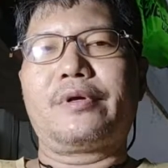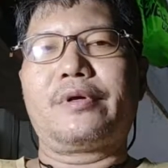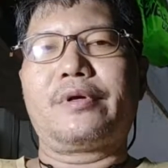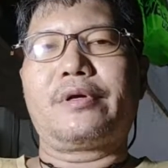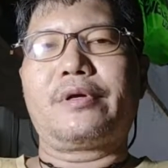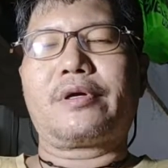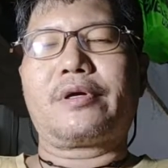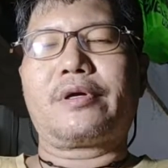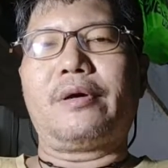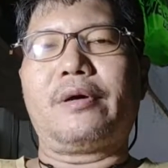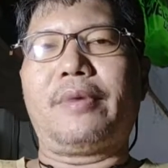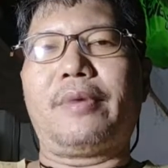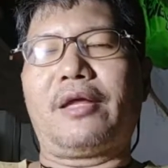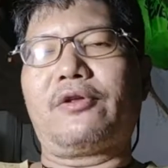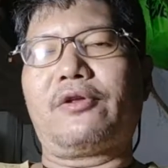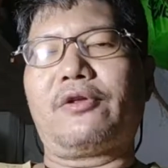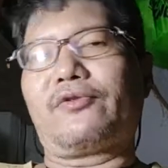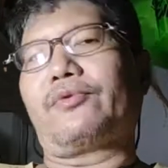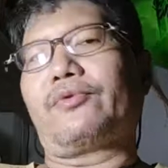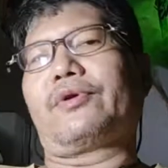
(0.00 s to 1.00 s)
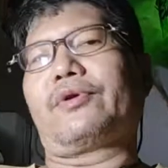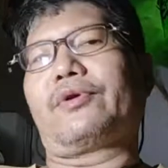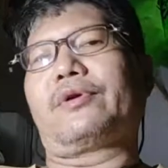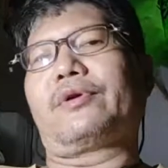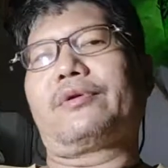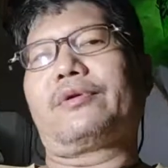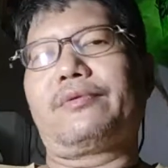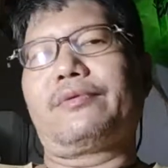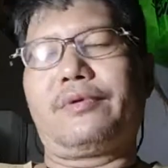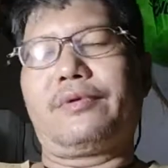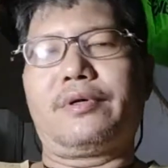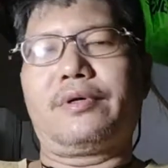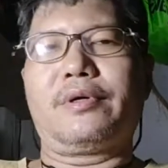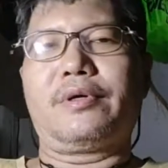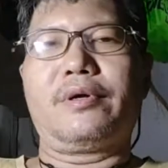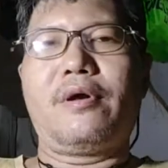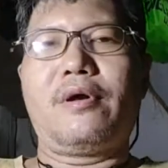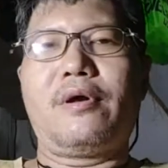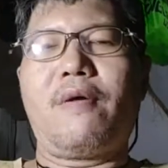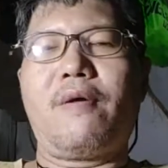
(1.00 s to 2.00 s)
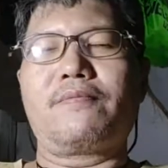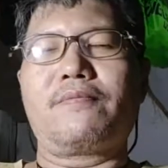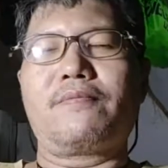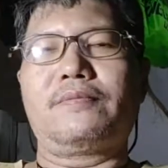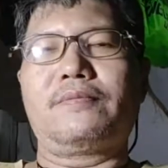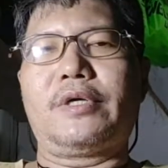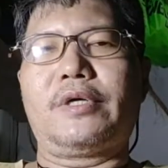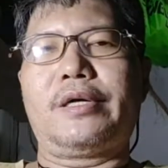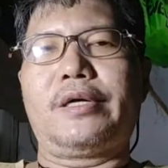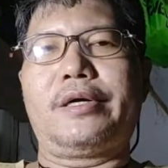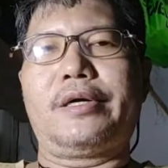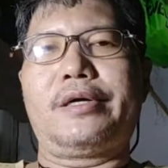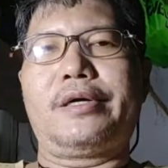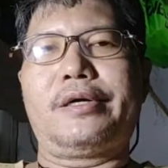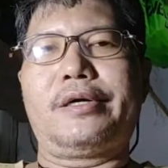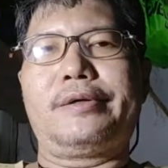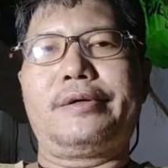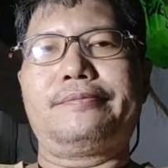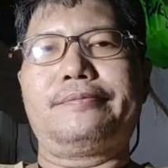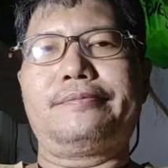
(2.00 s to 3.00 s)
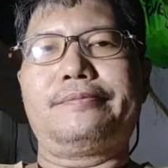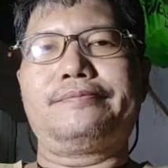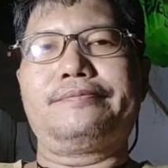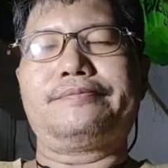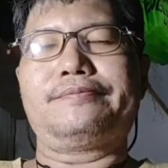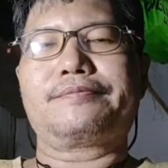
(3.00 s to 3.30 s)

Camarines Sur. Um,